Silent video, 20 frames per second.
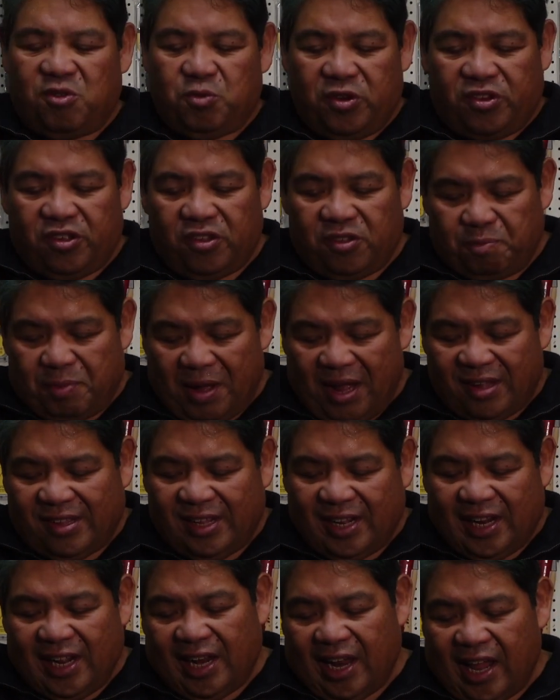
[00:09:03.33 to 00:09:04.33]
which is
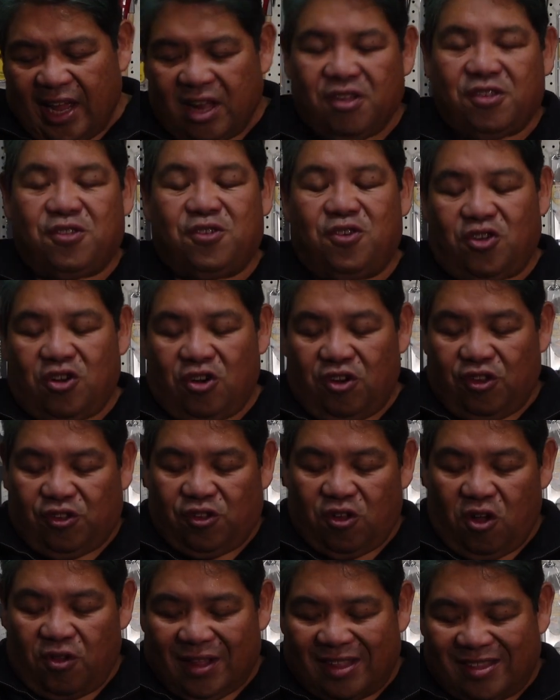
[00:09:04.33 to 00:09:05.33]
basically like a circular
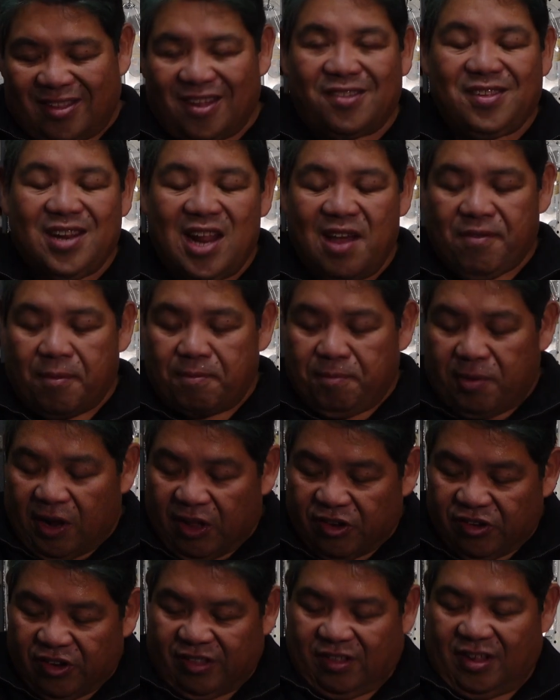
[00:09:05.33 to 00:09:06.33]
saw that doesn't have a
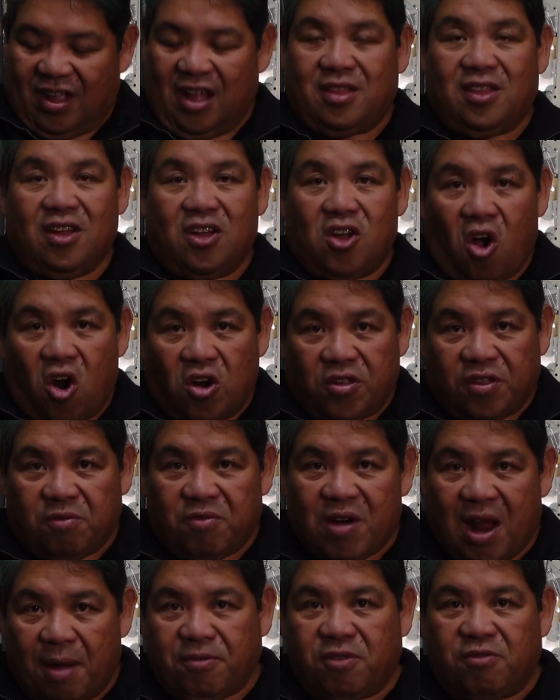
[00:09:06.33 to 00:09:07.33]
plunge. It's got the guard that
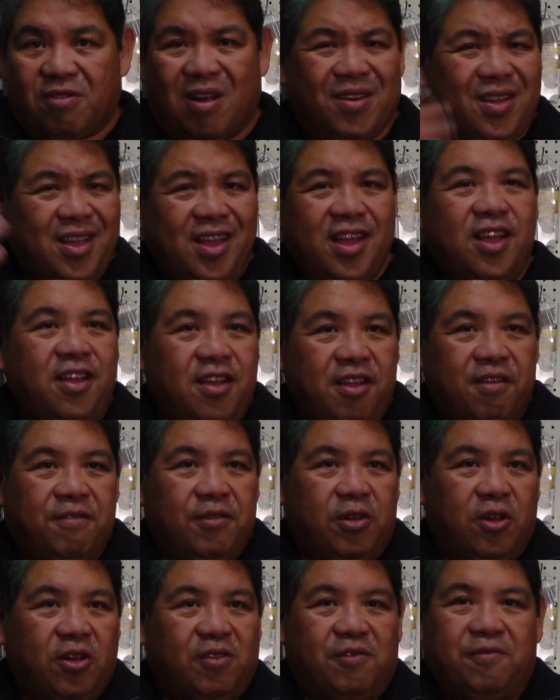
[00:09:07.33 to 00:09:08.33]
wraps around. It
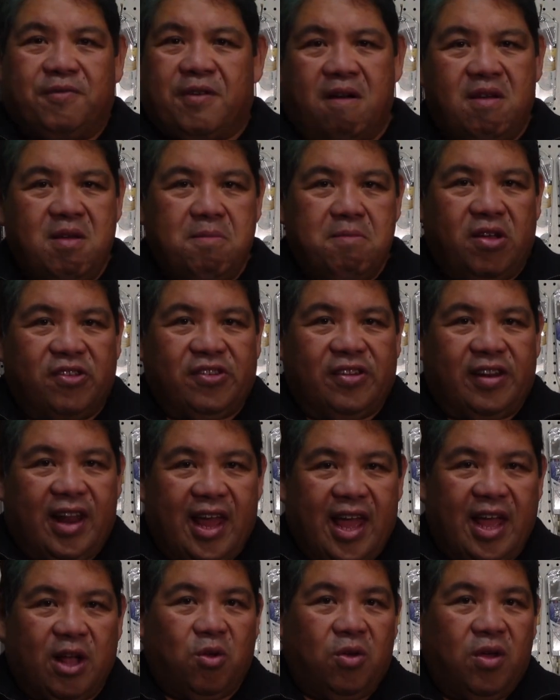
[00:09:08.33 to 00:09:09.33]
looks very much
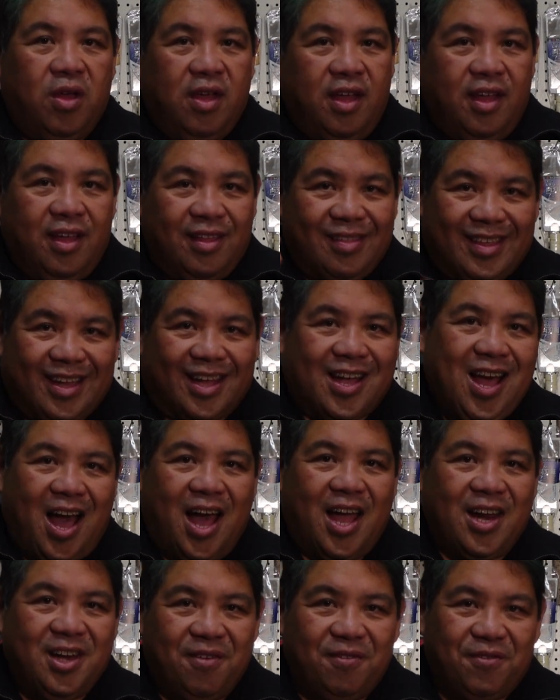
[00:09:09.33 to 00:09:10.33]
like the
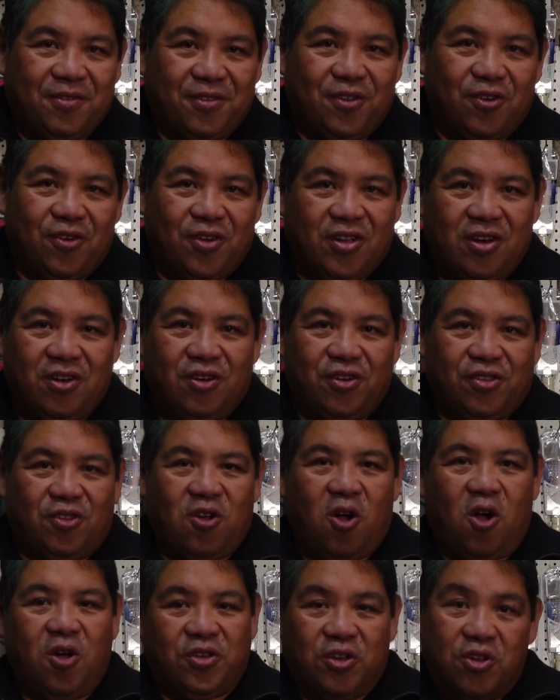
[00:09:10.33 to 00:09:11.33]
kind of circular
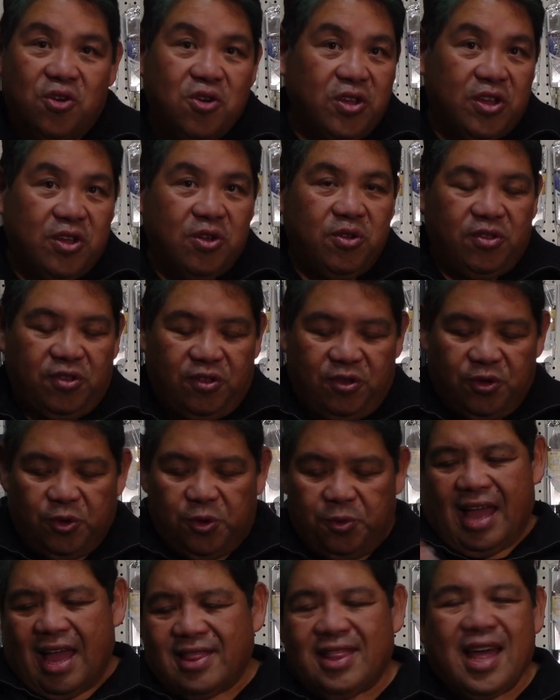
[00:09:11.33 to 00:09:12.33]
saw you're used
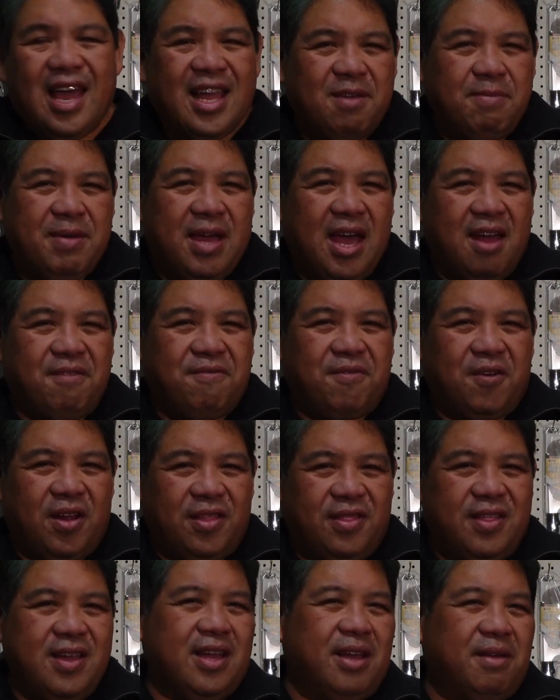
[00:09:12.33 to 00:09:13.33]
to, and that can be had for, I
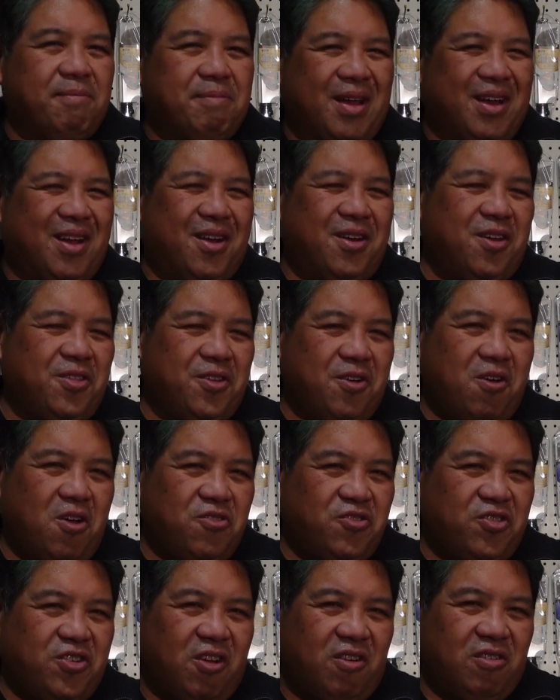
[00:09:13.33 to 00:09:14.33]
think, about another
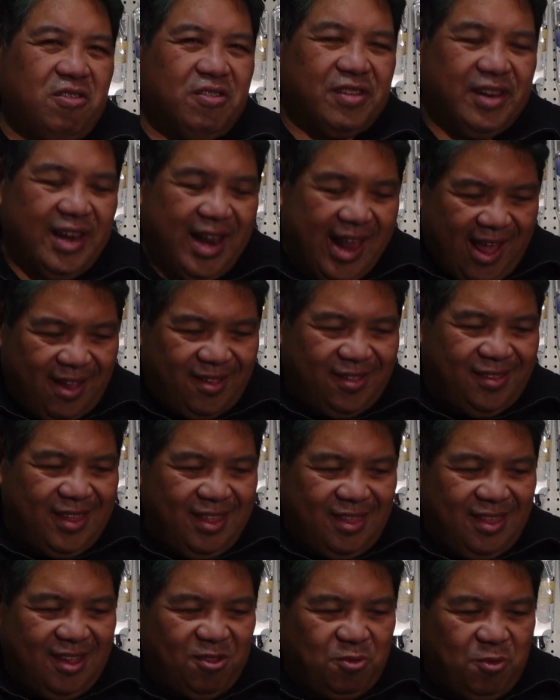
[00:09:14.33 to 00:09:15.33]
$100 less
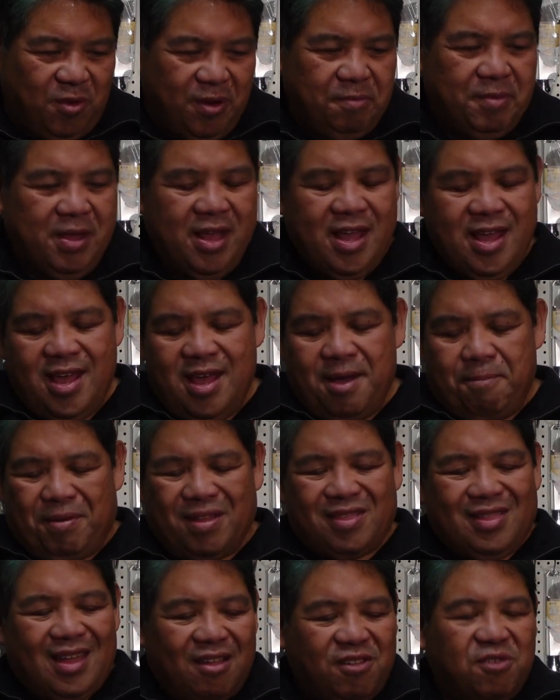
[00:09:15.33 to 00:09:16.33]
than this one.
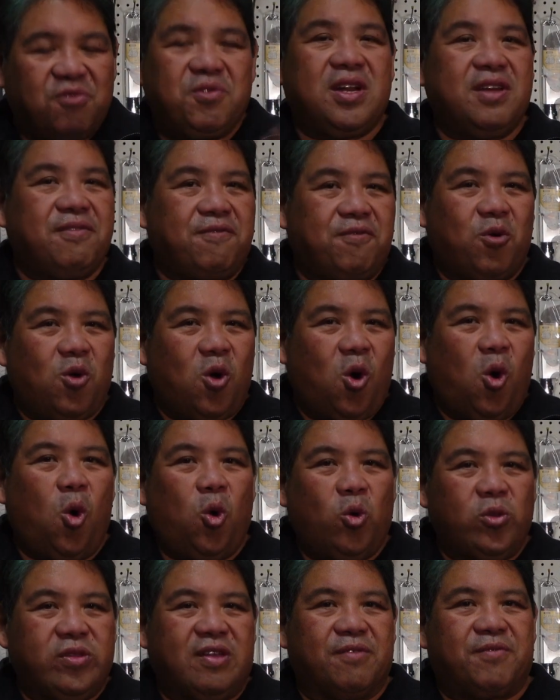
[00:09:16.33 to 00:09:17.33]
But that's really for a
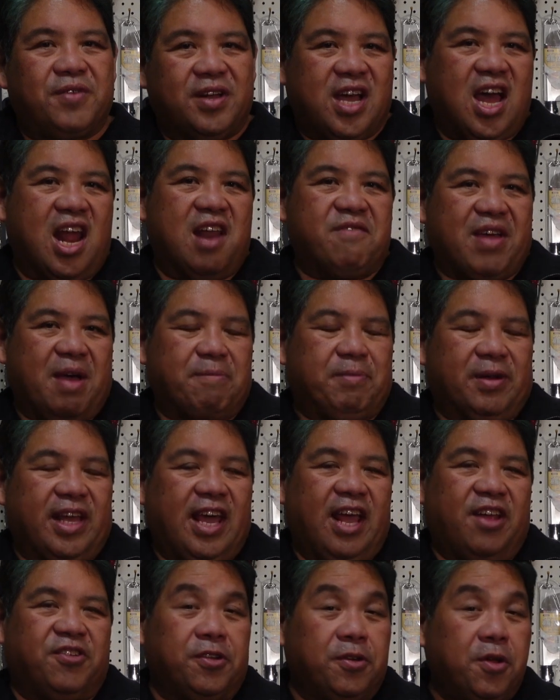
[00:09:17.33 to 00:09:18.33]
whole different kind of
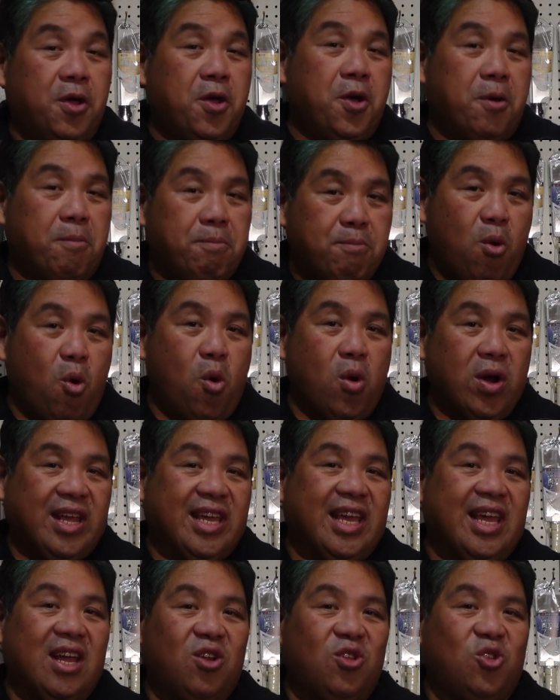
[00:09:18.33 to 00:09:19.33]
application, more
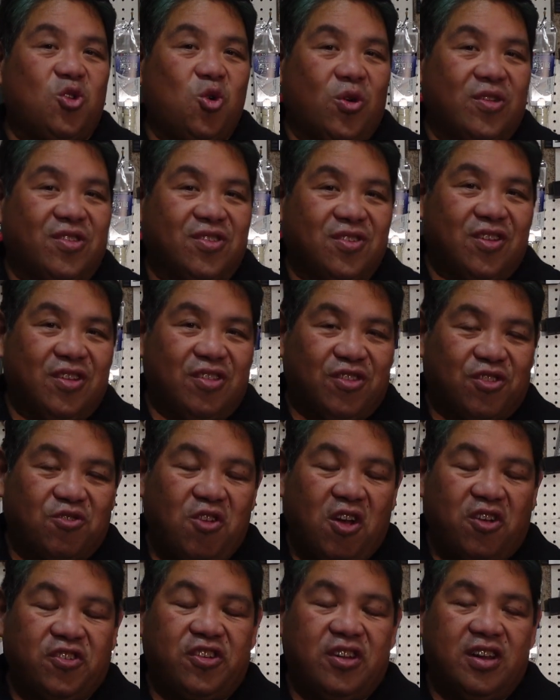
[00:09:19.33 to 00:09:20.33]
geared towards
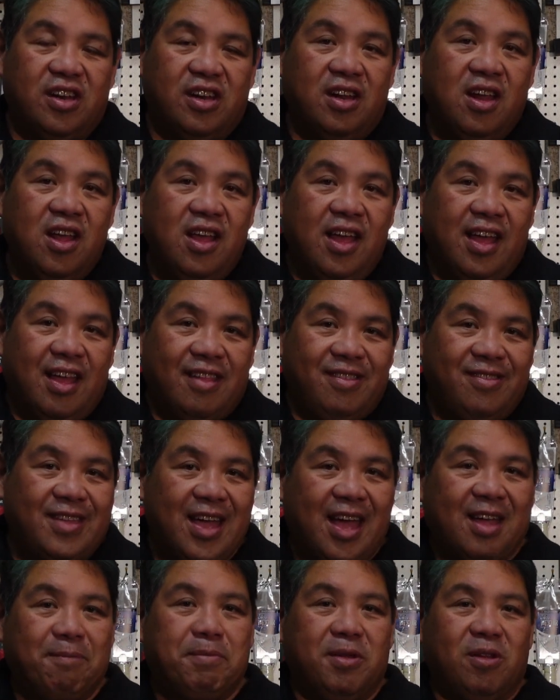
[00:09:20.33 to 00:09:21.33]
construction,
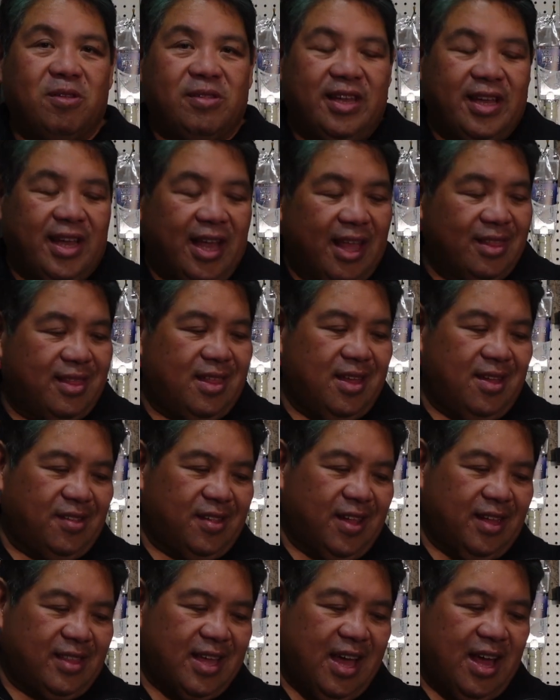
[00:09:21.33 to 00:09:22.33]
deck building, and things
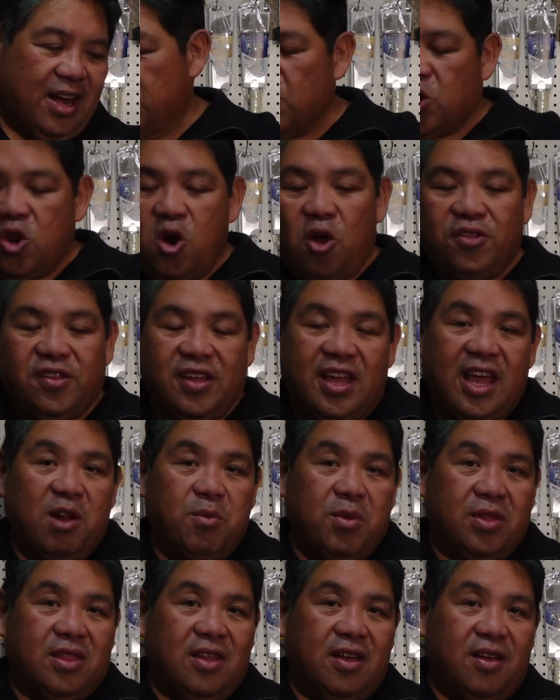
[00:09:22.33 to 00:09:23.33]
like that. You can also get it
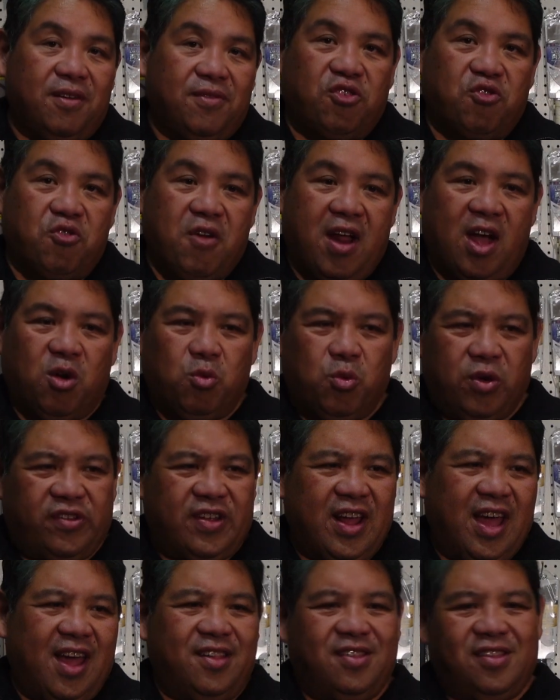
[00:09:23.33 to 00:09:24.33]
with the track, which
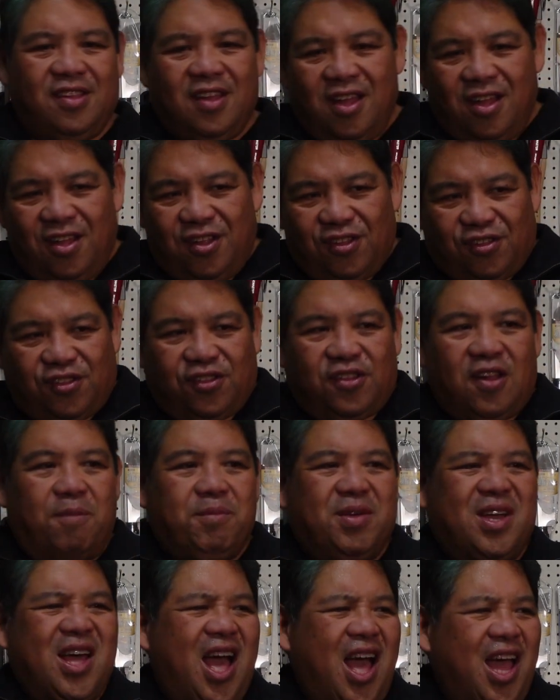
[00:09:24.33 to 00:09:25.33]
has some
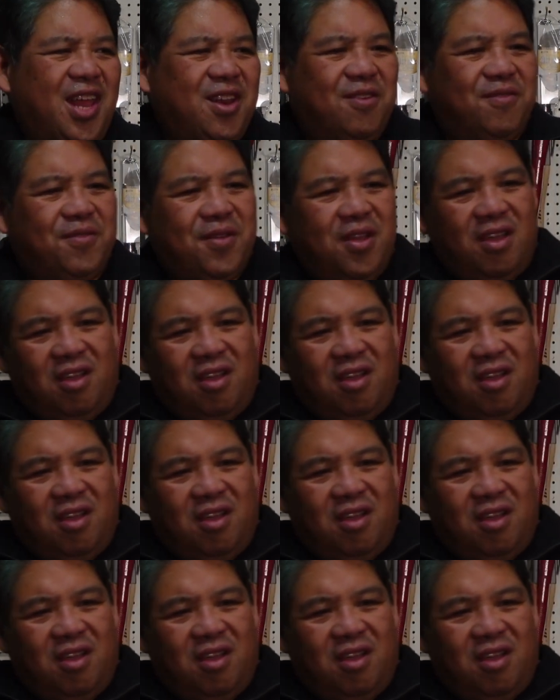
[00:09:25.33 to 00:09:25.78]
kind of